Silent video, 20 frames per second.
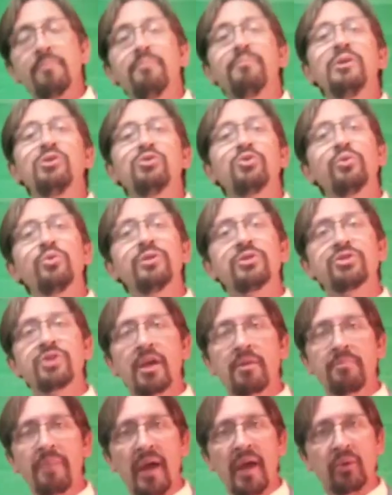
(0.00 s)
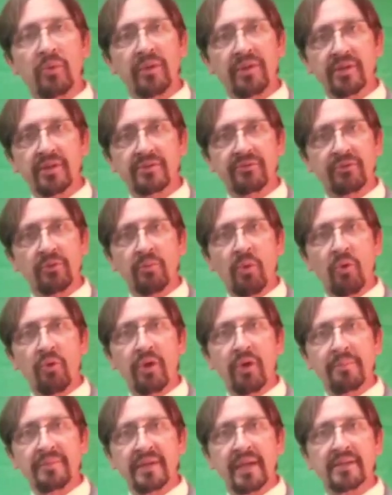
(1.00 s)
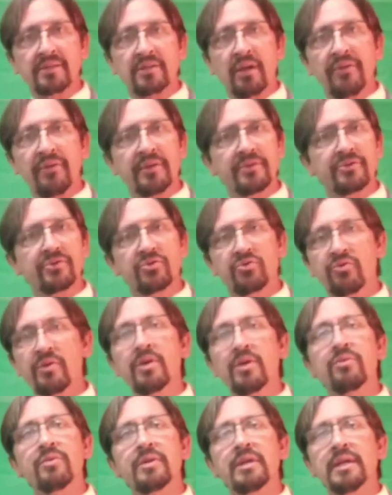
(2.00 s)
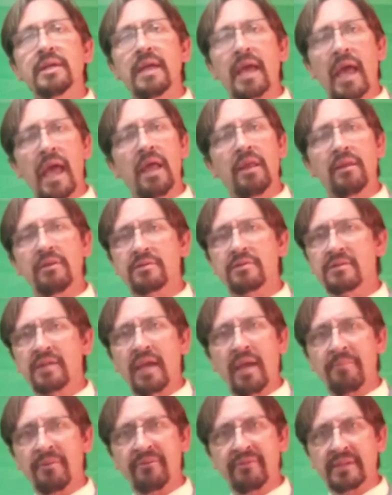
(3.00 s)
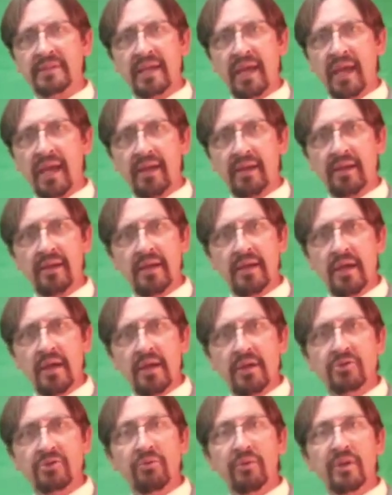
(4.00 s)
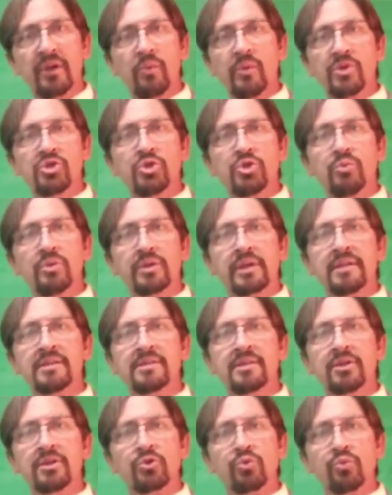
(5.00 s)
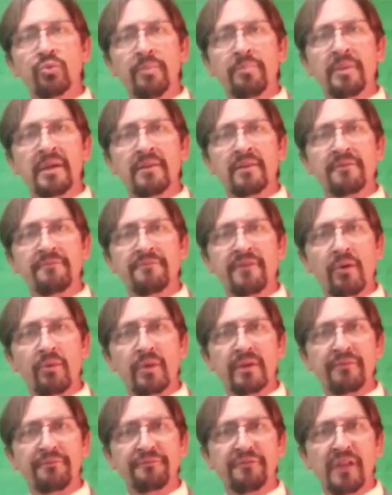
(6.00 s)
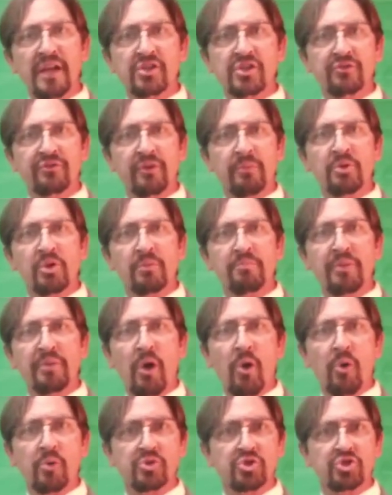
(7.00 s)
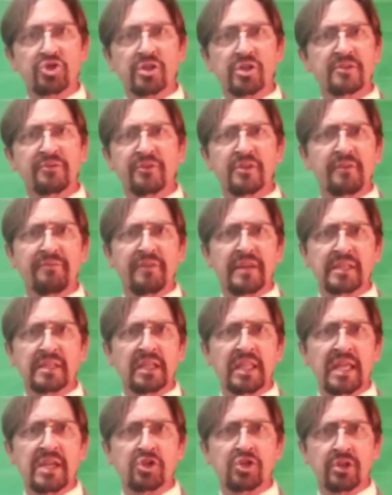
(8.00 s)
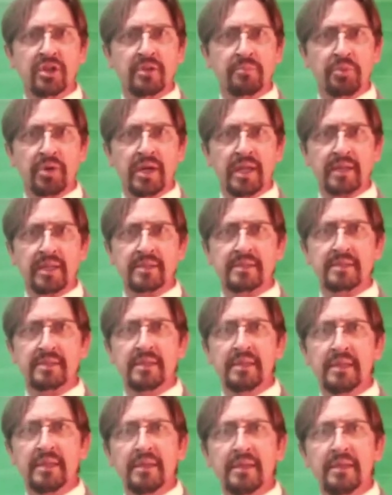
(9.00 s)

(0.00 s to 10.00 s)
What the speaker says: Be sure to check back with us for more updates on this dreary hellscape of a day, during which you will consider ripping the very flesh from your bones just for the ventilation it brings.